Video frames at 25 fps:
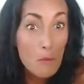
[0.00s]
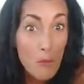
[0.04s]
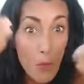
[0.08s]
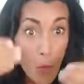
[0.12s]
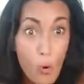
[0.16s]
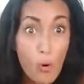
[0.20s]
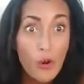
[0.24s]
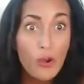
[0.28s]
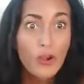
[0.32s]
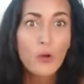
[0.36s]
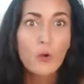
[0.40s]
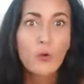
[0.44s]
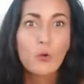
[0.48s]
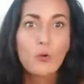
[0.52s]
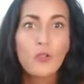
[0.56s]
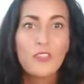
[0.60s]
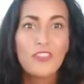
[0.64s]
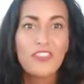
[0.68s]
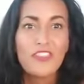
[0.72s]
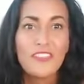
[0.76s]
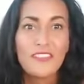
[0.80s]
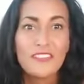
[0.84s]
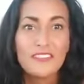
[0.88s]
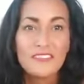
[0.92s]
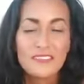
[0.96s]
More cool
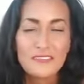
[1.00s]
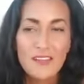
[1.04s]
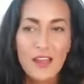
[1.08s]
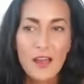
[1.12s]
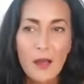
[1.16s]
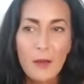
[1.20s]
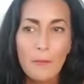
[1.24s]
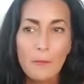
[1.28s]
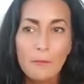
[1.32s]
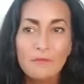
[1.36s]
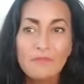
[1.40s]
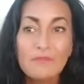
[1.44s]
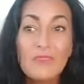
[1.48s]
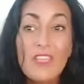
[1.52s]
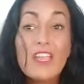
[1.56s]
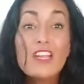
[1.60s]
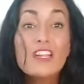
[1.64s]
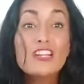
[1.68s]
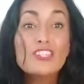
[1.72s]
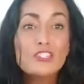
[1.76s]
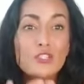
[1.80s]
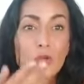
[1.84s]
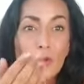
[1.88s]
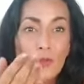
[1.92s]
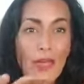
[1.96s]
things come.
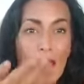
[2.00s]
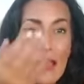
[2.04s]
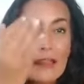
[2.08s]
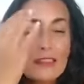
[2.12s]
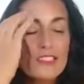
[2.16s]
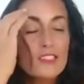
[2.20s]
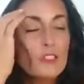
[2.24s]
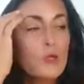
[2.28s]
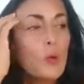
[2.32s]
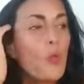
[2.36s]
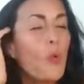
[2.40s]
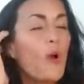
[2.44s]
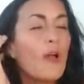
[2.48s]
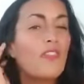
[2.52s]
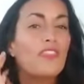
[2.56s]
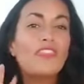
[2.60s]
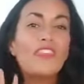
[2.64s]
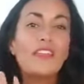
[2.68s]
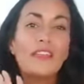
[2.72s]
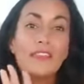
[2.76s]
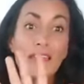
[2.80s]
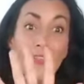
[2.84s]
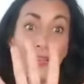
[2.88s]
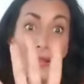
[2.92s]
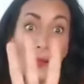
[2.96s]
So that's the one
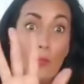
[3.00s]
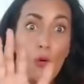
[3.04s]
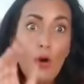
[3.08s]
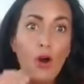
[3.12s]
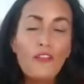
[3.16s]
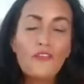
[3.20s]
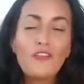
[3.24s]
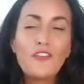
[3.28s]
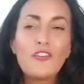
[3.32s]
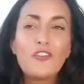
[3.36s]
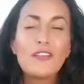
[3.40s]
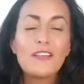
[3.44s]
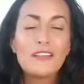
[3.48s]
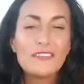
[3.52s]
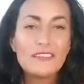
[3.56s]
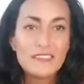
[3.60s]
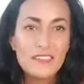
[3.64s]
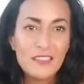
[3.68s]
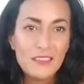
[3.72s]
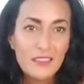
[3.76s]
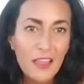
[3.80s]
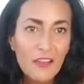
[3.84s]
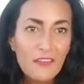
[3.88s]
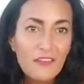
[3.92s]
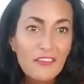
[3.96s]
thing that I'm offering is
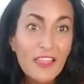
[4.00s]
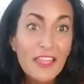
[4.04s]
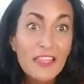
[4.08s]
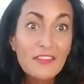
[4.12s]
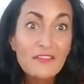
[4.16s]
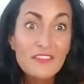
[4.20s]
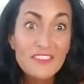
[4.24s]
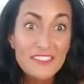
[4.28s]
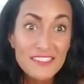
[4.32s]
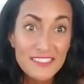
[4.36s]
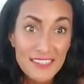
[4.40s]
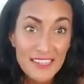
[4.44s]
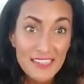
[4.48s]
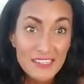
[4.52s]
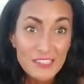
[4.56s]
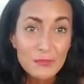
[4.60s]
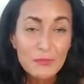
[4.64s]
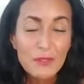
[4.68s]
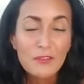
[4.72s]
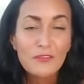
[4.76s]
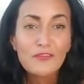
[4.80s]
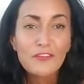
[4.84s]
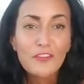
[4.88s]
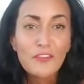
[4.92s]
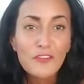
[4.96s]
the Love Life
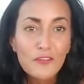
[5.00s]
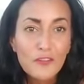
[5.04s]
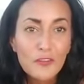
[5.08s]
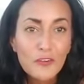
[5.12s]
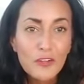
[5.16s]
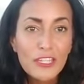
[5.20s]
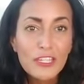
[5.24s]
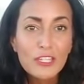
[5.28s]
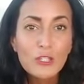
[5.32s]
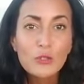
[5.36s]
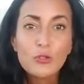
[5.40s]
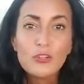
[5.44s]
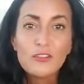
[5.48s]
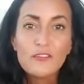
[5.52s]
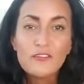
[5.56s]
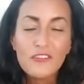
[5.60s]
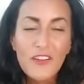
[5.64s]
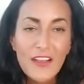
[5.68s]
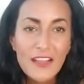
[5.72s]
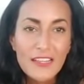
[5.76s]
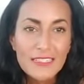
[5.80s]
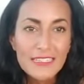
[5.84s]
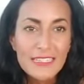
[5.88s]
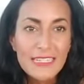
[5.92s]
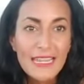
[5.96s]
Assessment for free. You can
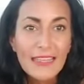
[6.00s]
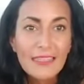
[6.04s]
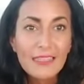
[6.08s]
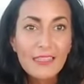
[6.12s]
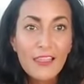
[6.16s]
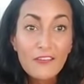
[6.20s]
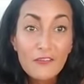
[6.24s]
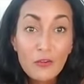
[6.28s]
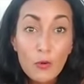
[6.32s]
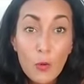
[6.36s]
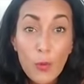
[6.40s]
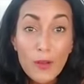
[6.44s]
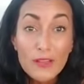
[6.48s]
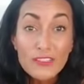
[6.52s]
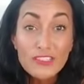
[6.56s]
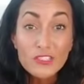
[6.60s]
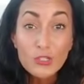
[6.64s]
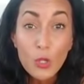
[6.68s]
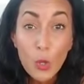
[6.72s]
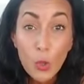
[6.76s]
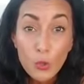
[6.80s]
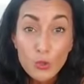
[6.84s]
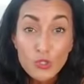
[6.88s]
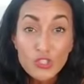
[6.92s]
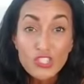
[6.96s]
find it at
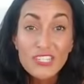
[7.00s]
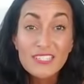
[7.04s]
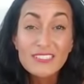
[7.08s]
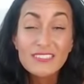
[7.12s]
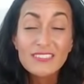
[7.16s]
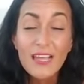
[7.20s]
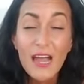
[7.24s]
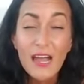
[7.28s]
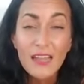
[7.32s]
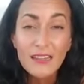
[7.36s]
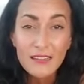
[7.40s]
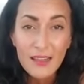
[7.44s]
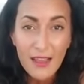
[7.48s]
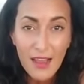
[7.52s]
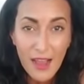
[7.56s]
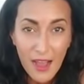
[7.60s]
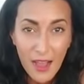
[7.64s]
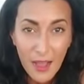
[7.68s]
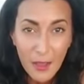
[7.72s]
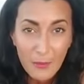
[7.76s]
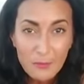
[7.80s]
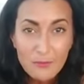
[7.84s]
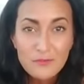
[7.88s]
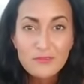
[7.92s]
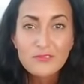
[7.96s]

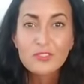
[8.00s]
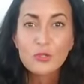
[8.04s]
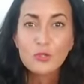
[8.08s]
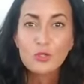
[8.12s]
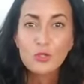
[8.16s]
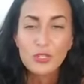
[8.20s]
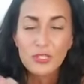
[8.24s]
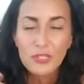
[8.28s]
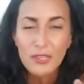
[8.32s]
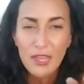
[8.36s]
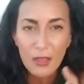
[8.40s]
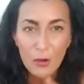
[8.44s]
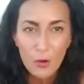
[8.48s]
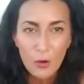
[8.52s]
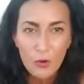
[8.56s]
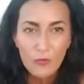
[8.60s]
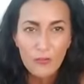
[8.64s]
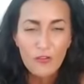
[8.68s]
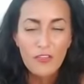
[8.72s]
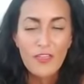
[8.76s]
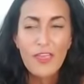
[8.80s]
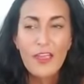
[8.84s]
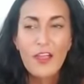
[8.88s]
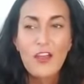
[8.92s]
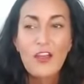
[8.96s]
lovequestcoaching.com, so you can head
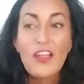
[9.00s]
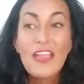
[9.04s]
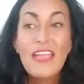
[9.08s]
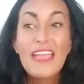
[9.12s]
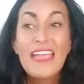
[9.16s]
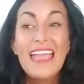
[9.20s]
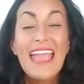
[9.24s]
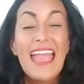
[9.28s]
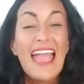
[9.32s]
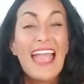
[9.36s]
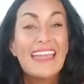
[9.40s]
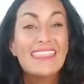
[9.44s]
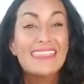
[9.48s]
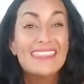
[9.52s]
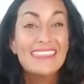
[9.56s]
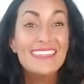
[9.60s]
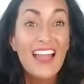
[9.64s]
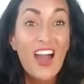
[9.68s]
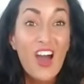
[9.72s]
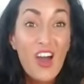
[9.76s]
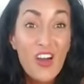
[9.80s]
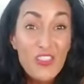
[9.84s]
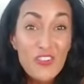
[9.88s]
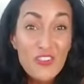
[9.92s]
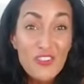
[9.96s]
over there. And
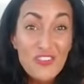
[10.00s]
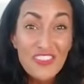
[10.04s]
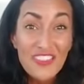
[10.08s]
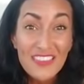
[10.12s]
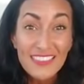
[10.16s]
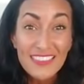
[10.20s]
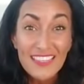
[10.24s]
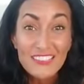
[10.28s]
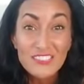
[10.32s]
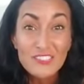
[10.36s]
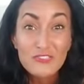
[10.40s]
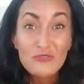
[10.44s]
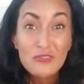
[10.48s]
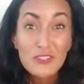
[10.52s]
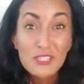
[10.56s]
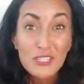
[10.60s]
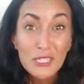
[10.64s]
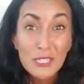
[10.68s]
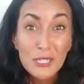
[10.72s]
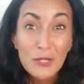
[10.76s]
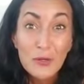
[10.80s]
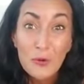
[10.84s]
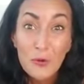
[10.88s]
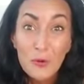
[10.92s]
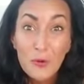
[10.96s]
the other thing that's
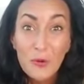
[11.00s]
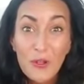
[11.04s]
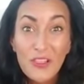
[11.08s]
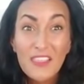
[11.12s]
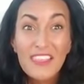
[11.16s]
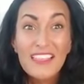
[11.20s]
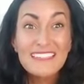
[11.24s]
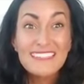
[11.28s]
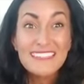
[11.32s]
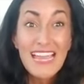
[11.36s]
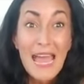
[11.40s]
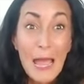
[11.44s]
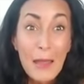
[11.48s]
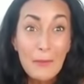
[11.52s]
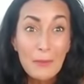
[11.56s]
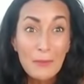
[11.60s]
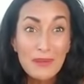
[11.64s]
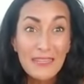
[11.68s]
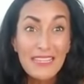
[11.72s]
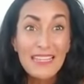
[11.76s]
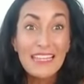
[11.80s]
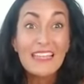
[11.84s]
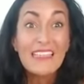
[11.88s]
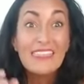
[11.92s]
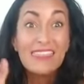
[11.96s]
really cool that's
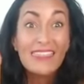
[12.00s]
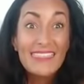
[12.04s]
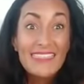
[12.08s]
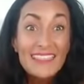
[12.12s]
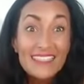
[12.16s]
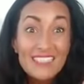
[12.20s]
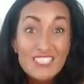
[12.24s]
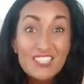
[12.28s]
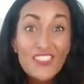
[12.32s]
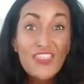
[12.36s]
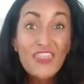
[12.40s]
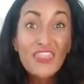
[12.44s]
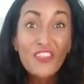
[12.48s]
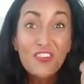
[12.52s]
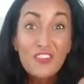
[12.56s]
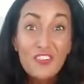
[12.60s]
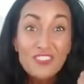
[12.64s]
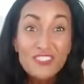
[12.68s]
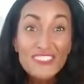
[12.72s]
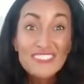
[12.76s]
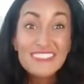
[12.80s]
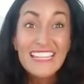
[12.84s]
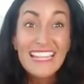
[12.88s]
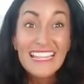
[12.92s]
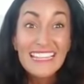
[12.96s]
happening this
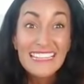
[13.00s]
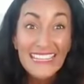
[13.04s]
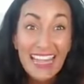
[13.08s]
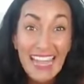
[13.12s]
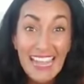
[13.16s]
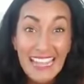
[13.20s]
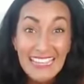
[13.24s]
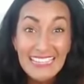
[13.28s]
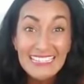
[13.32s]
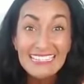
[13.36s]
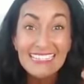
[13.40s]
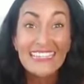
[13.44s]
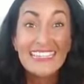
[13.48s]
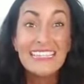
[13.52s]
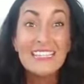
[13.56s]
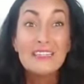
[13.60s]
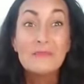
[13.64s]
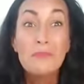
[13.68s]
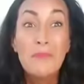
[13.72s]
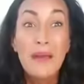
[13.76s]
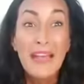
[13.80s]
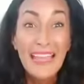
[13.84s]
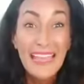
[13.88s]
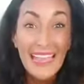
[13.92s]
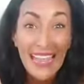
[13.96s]
Thursday night
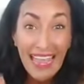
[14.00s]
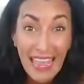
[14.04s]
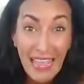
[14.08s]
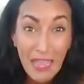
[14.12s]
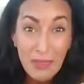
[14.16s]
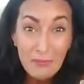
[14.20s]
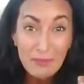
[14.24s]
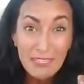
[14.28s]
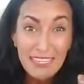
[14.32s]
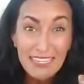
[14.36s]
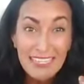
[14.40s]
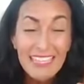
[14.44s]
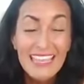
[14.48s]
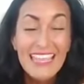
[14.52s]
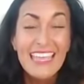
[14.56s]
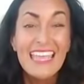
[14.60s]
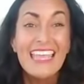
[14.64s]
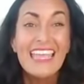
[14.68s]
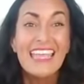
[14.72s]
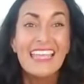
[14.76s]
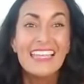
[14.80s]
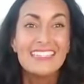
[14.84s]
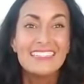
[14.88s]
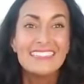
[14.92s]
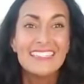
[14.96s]
in Miami
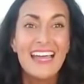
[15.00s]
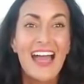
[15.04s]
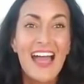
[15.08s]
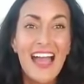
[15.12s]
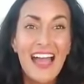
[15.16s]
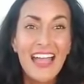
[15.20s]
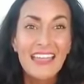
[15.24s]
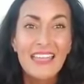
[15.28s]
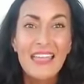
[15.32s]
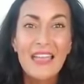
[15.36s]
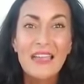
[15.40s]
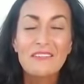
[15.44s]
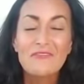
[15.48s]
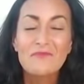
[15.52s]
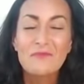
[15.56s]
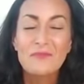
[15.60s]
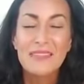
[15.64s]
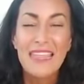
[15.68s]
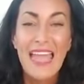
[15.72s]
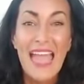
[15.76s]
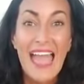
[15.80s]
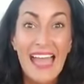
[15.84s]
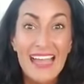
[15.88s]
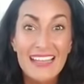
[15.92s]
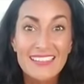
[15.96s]
is I have
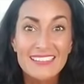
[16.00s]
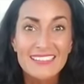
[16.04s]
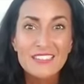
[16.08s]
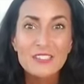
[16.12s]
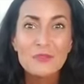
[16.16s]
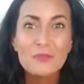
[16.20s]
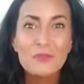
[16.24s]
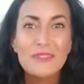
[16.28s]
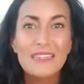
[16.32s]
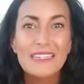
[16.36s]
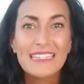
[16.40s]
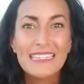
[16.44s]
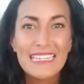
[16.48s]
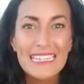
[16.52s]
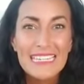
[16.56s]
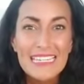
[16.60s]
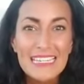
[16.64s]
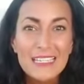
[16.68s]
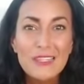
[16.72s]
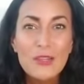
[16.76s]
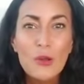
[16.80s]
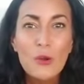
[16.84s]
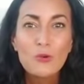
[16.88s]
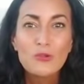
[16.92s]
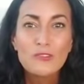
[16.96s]
been asked to be a
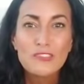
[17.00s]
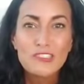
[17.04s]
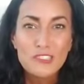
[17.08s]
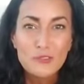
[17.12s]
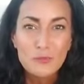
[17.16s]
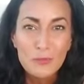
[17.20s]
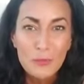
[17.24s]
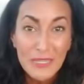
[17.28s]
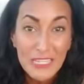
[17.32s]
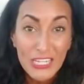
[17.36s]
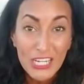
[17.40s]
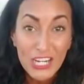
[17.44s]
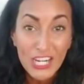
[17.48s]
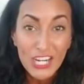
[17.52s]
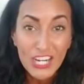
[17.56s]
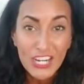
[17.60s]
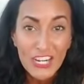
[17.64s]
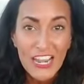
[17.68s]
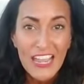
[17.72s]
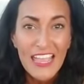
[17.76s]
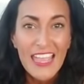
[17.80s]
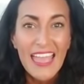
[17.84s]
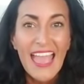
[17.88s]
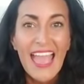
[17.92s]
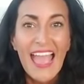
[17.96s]
keynote
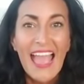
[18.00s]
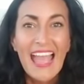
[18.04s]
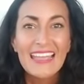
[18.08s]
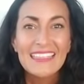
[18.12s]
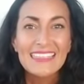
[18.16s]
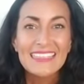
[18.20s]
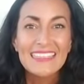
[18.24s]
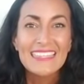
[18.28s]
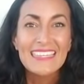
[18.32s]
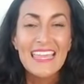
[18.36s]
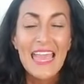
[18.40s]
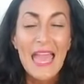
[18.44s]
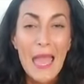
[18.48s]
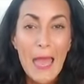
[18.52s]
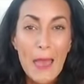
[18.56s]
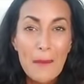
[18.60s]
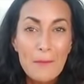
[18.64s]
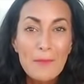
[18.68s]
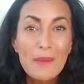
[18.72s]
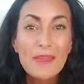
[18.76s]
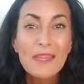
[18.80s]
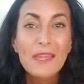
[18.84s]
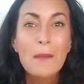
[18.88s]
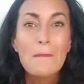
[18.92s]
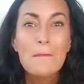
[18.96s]
speaker at the
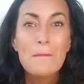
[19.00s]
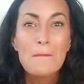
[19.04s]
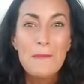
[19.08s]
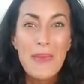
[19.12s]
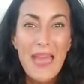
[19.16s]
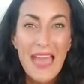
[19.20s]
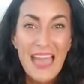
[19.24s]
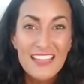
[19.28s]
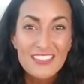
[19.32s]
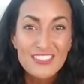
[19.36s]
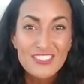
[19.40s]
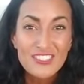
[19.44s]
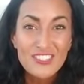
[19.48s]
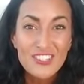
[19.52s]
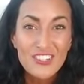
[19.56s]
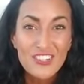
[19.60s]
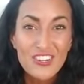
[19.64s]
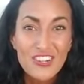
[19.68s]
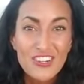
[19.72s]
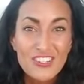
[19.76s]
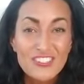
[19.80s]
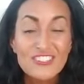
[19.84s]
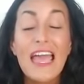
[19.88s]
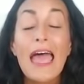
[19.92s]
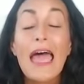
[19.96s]
Epic
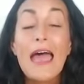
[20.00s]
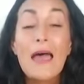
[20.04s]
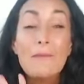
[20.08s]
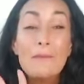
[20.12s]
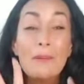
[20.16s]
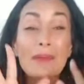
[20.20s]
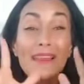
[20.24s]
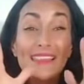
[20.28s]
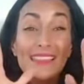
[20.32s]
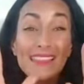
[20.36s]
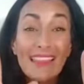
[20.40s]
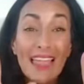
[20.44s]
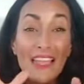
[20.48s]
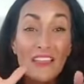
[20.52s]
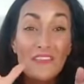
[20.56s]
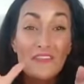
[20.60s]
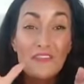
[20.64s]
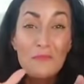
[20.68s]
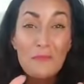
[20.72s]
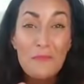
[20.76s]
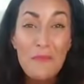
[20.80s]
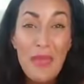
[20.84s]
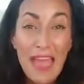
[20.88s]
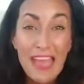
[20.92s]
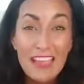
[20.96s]
Masters, Epic
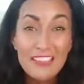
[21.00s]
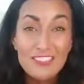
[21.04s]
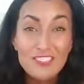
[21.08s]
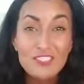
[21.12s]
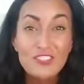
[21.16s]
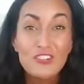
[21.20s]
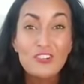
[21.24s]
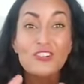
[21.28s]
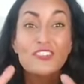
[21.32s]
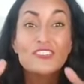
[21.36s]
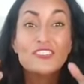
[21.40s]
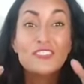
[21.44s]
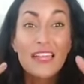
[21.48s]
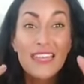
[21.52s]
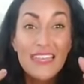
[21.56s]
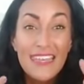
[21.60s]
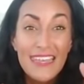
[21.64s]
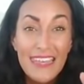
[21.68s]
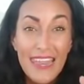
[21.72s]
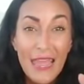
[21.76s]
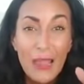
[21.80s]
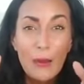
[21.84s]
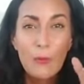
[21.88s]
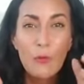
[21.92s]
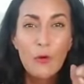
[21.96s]
Life Masters
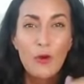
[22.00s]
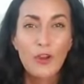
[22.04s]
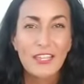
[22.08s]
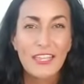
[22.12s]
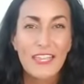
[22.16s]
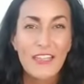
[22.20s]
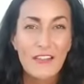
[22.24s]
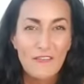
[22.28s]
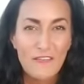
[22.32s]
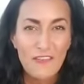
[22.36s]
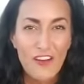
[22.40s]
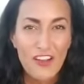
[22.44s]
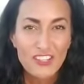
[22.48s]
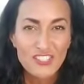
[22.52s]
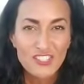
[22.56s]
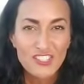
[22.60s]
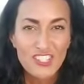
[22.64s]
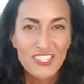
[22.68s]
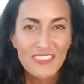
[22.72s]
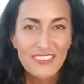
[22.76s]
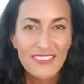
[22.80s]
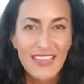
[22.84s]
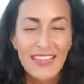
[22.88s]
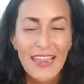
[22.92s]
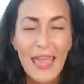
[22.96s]
networking
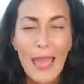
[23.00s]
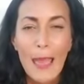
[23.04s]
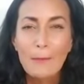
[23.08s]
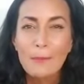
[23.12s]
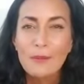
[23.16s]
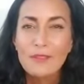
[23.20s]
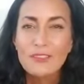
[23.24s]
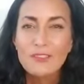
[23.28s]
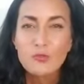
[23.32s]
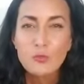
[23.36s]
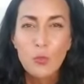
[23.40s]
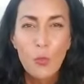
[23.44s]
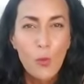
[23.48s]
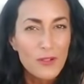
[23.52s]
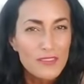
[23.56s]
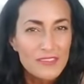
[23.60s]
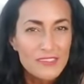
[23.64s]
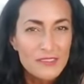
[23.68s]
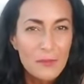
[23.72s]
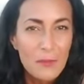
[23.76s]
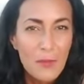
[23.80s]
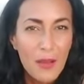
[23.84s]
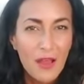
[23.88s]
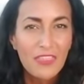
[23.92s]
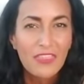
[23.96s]
function that happens
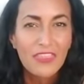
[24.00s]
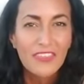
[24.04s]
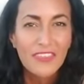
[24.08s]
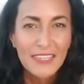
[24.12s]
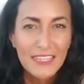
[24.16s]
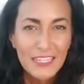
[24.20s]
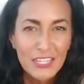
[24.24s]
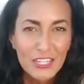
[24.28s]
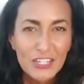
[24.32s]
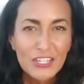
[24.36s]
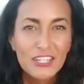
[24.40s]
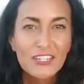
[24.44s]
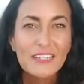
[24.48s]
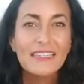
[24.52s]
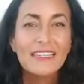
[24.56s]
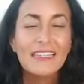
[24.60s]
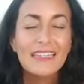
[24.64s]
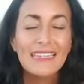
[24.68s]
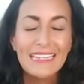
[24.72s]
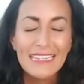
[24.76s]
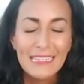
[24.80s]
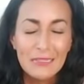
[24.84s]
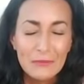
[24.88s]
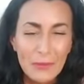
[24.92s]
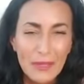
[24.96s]
once a month here
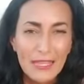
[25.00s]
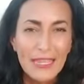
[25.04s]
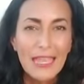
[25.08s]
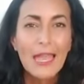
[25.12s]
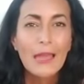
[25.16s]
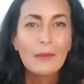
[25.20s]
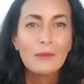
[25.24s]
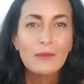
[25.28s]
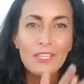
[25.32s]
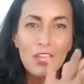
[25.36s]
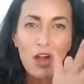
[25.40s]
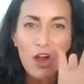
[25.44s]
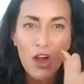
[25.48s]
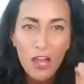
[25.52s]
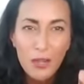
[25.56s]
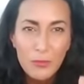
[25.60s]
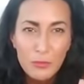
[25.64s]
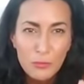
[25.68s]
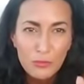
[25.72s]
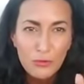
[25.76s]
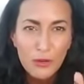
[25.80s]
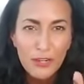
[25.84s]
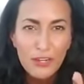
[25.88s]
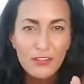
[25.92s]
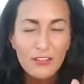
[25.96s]
in Miami
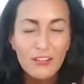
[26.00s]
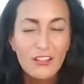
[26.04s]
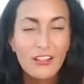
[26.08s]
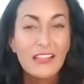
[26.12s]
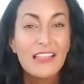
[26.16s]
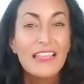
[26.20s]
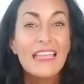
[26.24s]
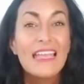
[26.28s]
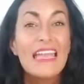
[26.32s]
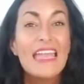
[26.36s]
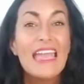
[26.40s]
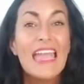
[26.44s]
on Brickell.